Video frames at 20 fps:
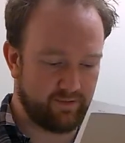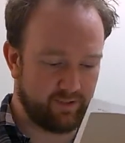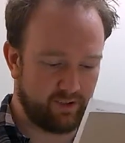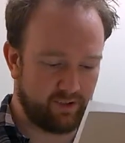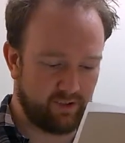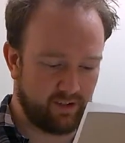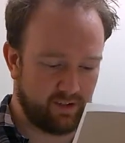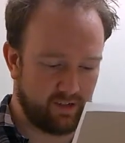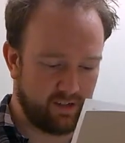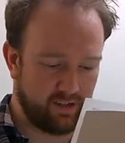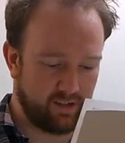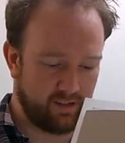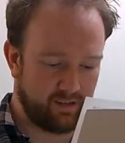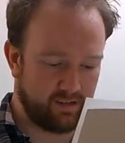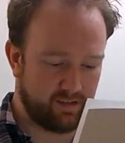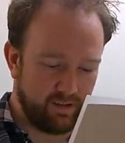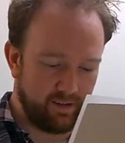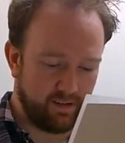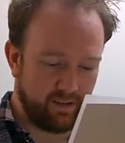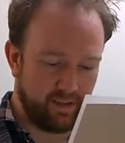have a strong taste.
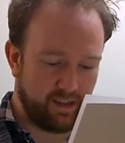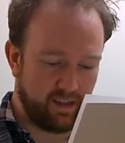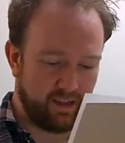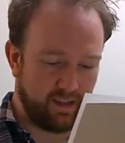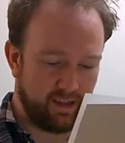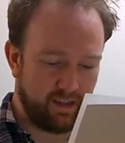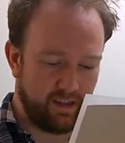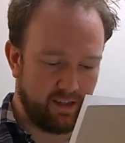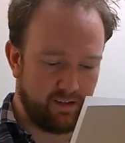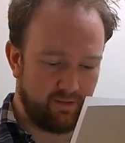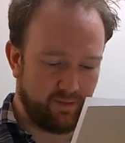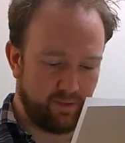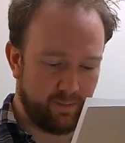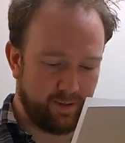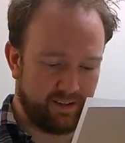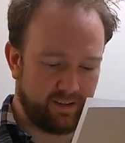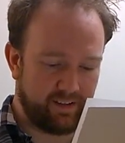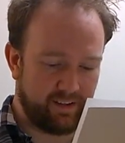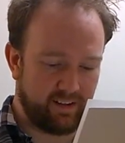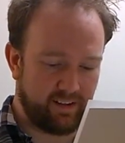And for
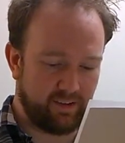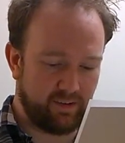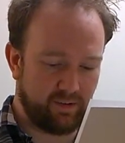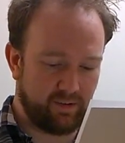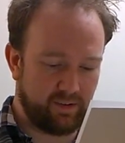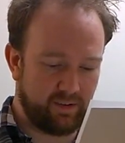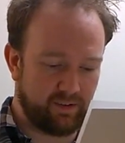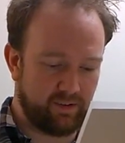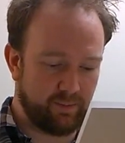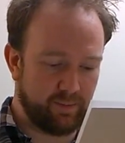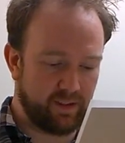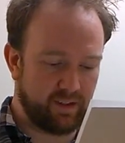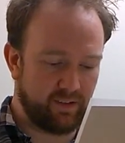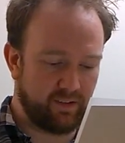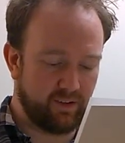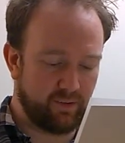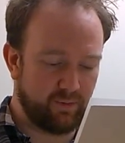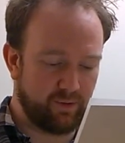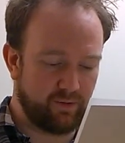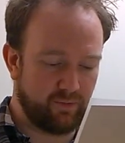best taste, so it should be
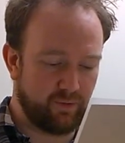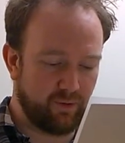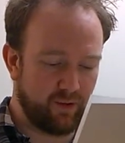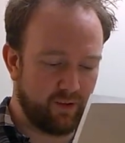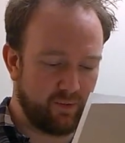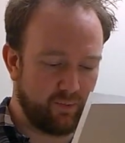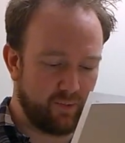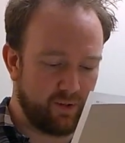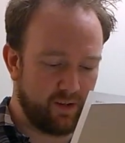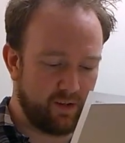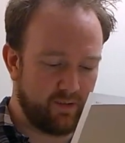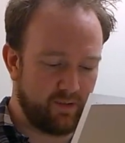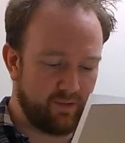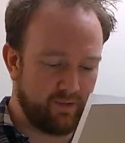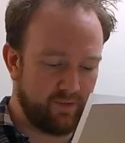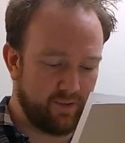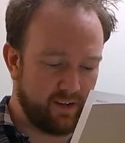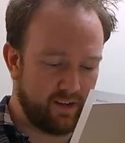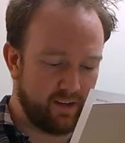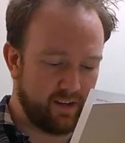consumed at 41
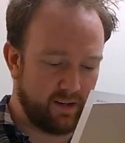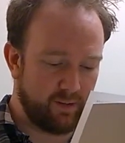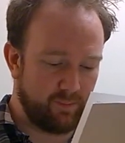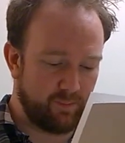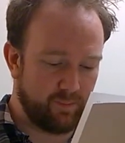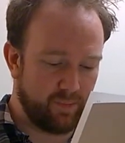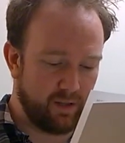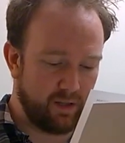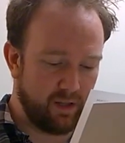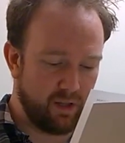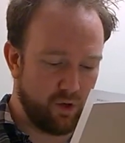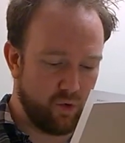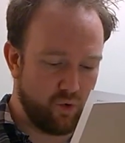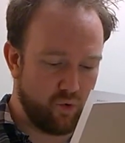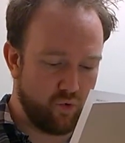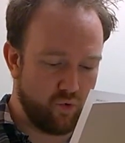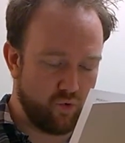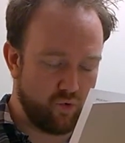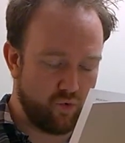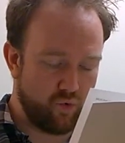Fahrenheit below.
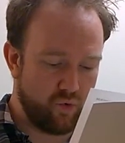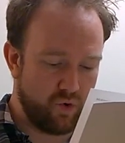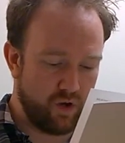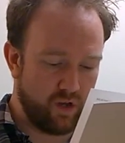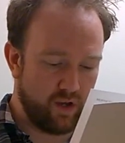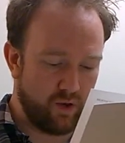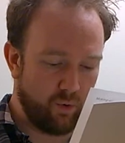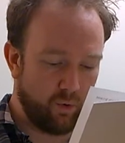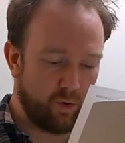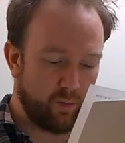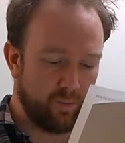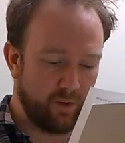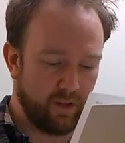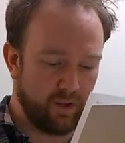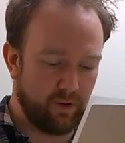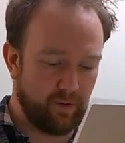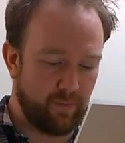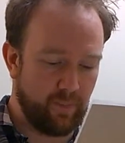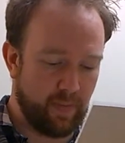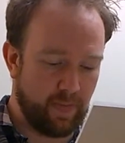Or
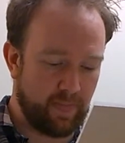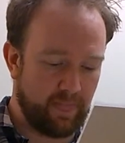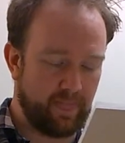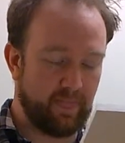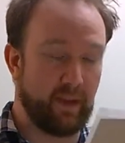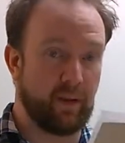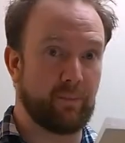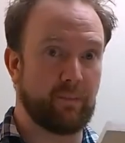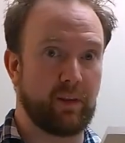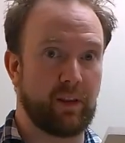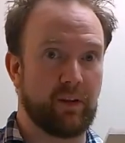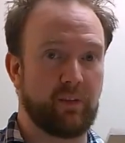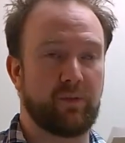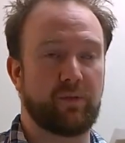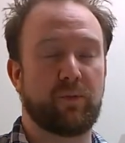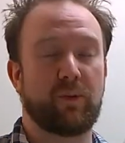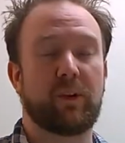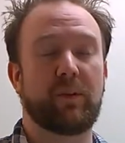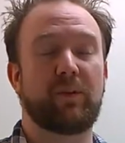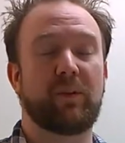below. Not below.
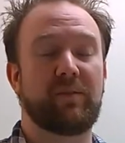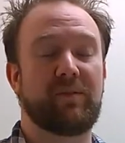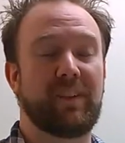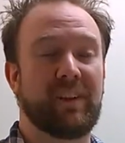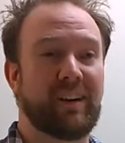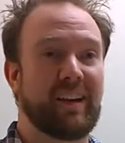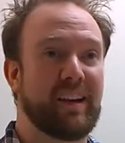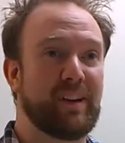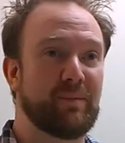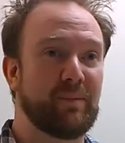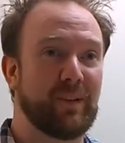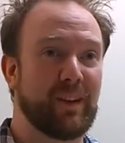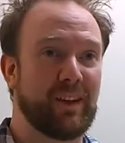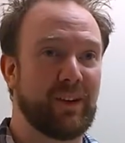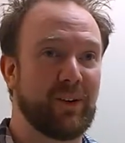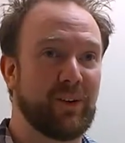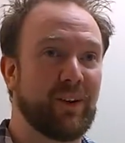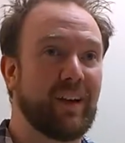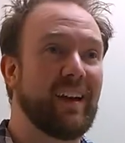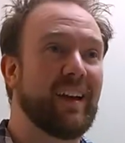41 Fahrenheit
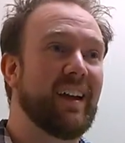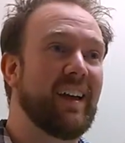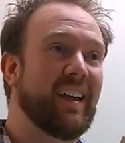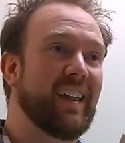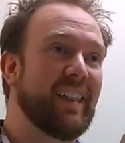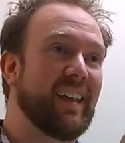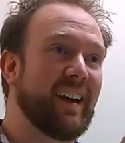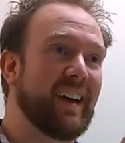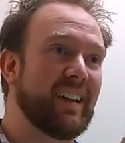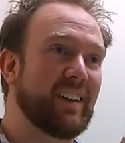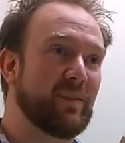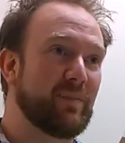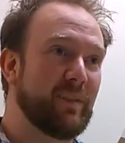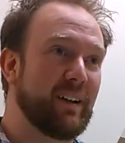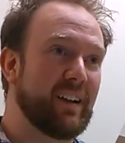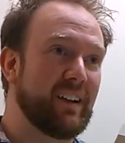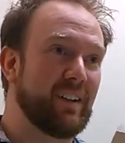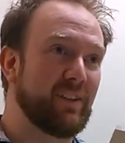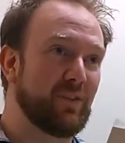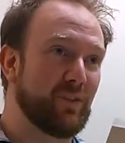below. That's
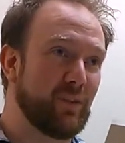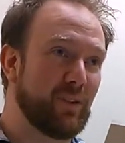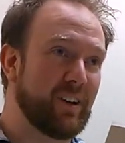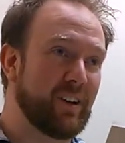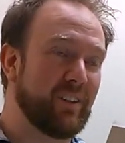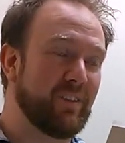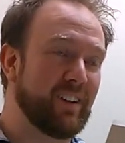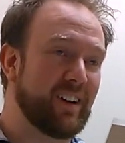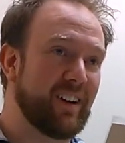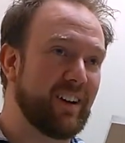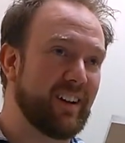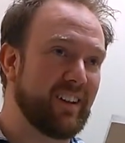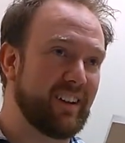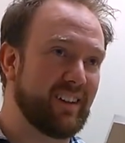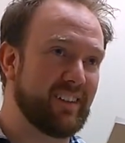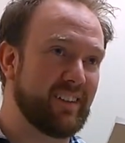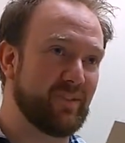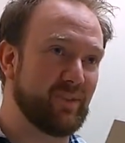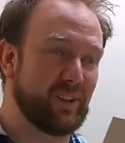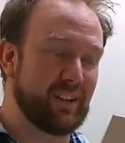minus 40
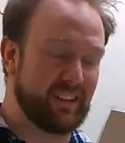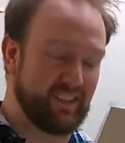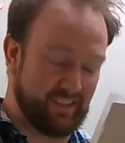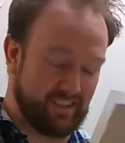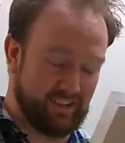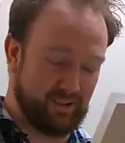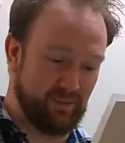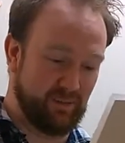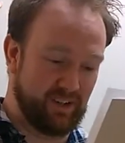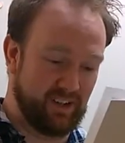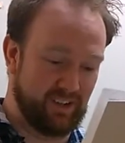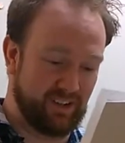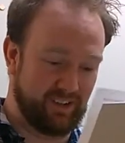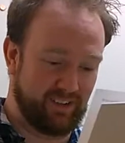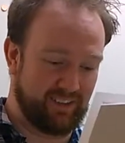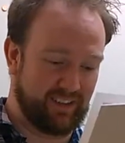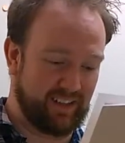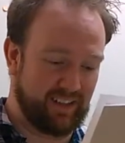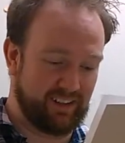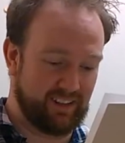regardless of what system you
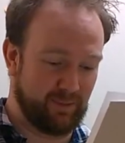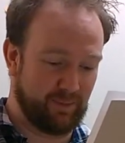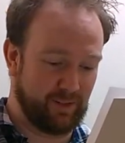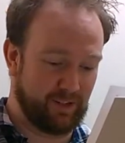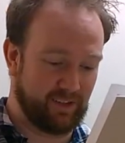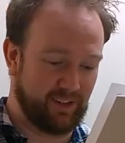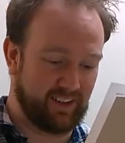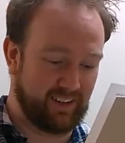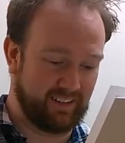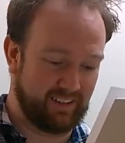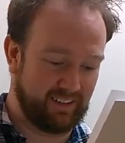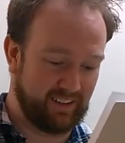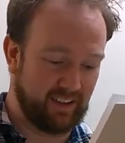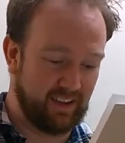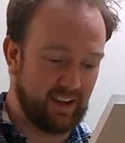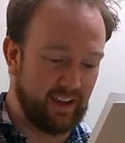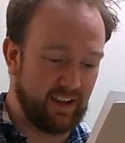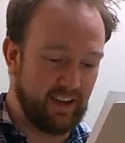use. That's a bit crazy.